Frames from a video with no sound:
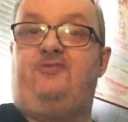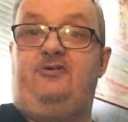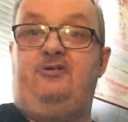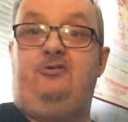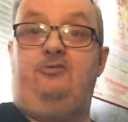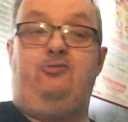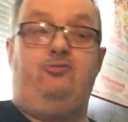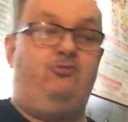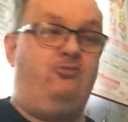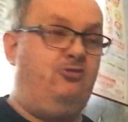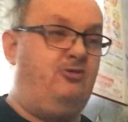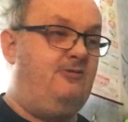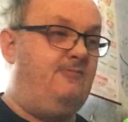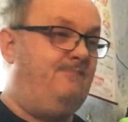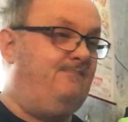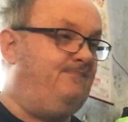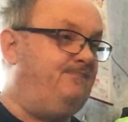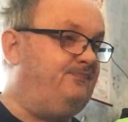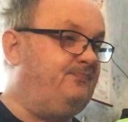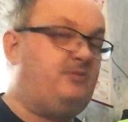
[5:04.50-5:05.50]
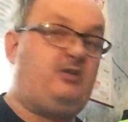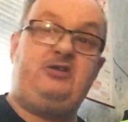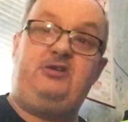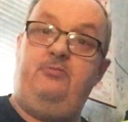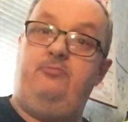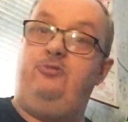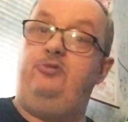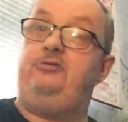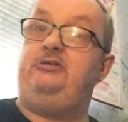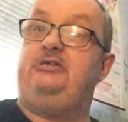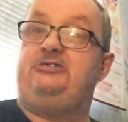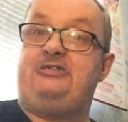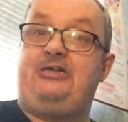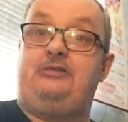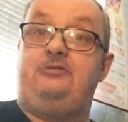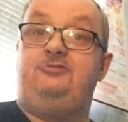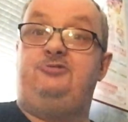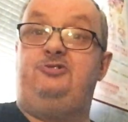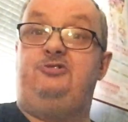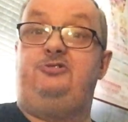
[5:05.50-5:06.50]
for community
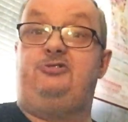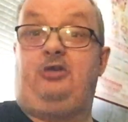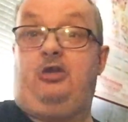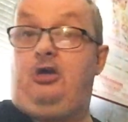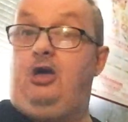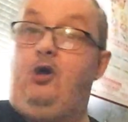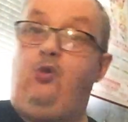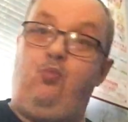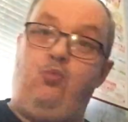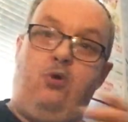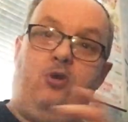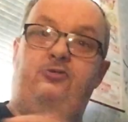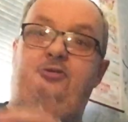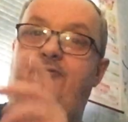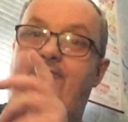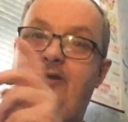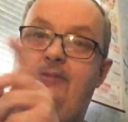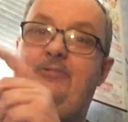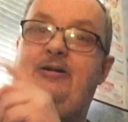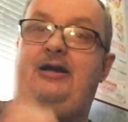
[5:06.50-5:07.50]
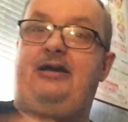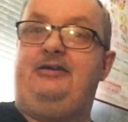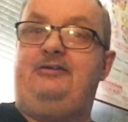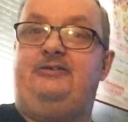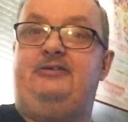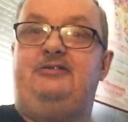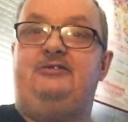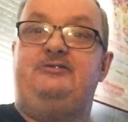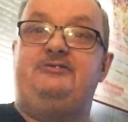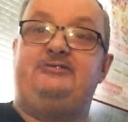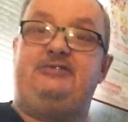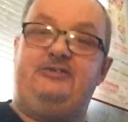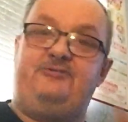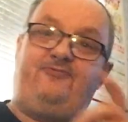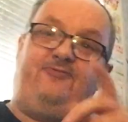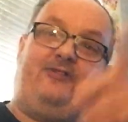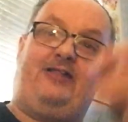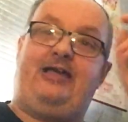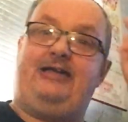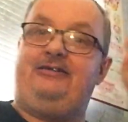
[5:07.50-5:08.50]
challenges. And one of them ideas
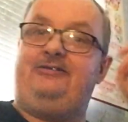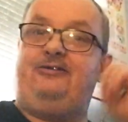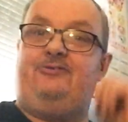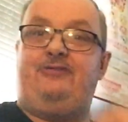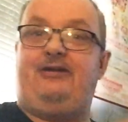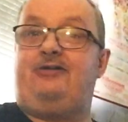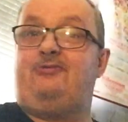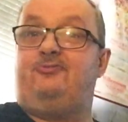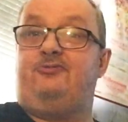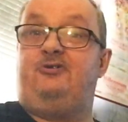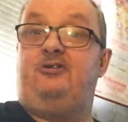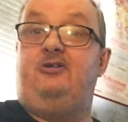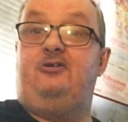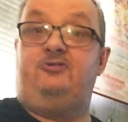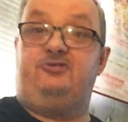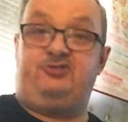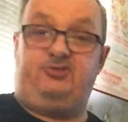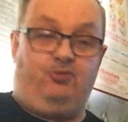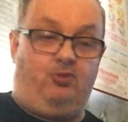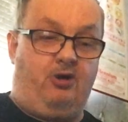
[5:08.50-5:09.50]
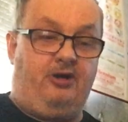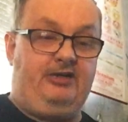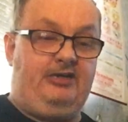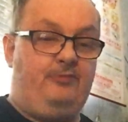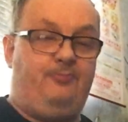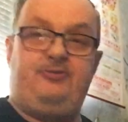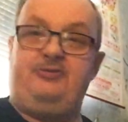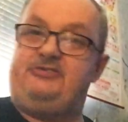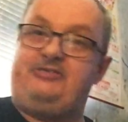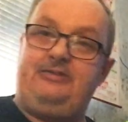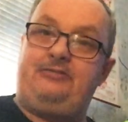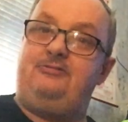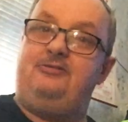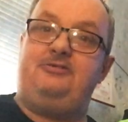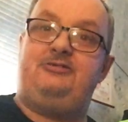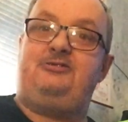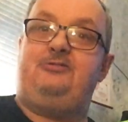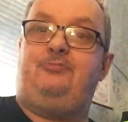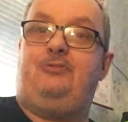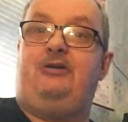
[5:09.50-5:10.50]
is flying around to what he
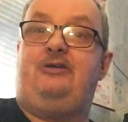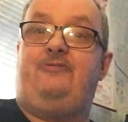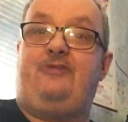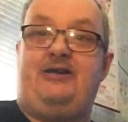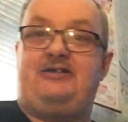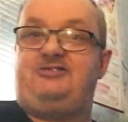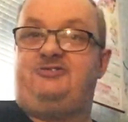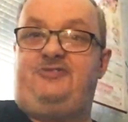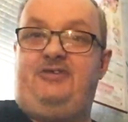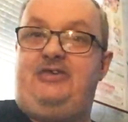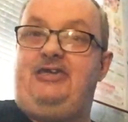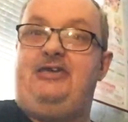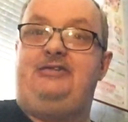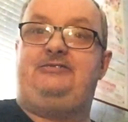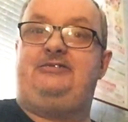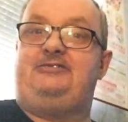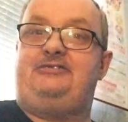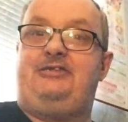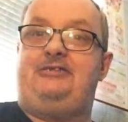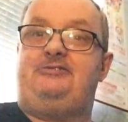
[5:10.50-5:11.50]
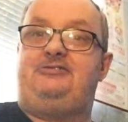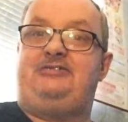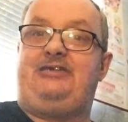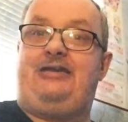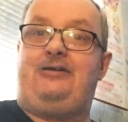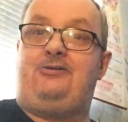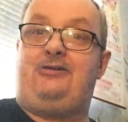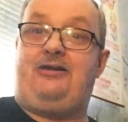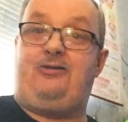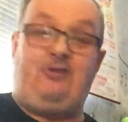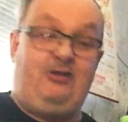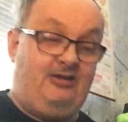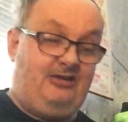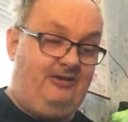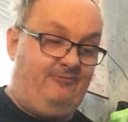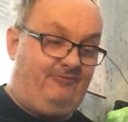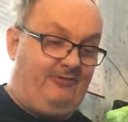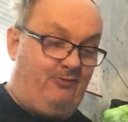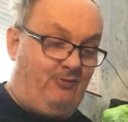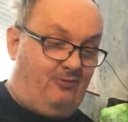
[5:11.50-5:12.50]
presented to me. That's the A to Z shout out.
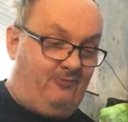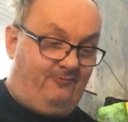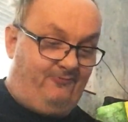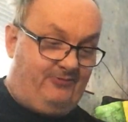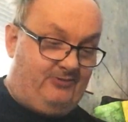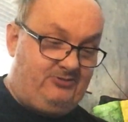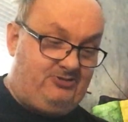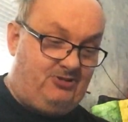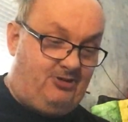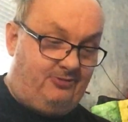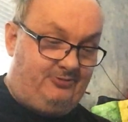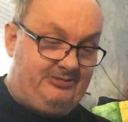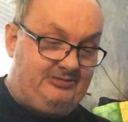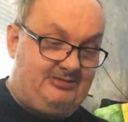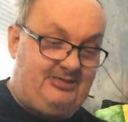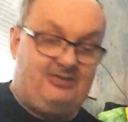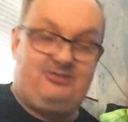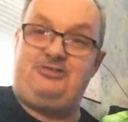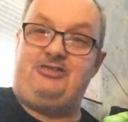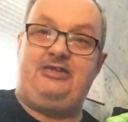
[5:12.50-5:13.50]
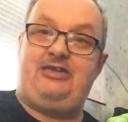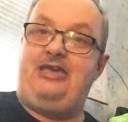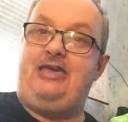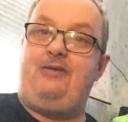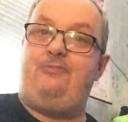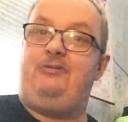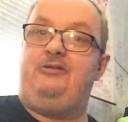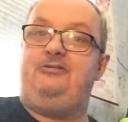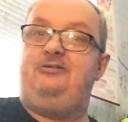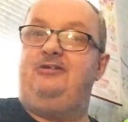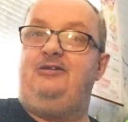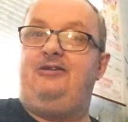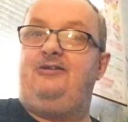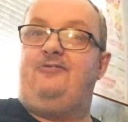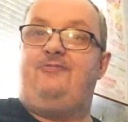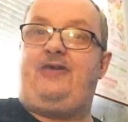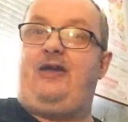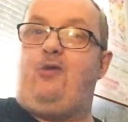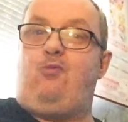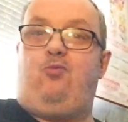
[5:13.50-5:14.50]
If it weren't for Geordie Slasher Gaming,
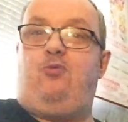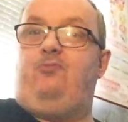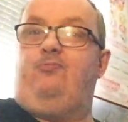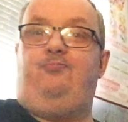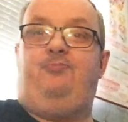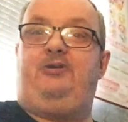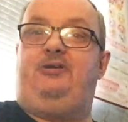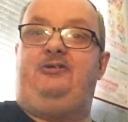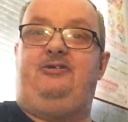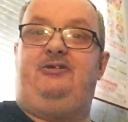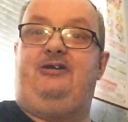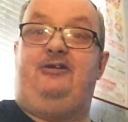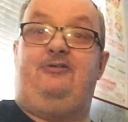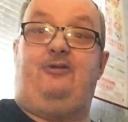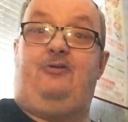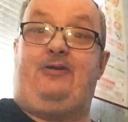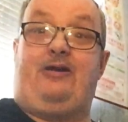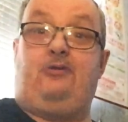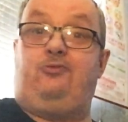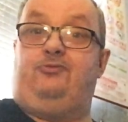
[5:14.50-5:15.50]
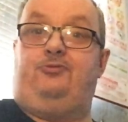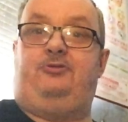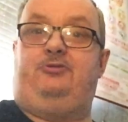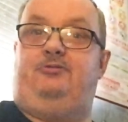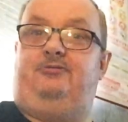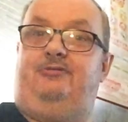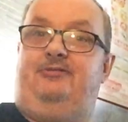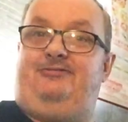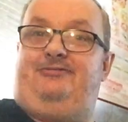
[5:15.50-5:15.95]
that wouldn't be around.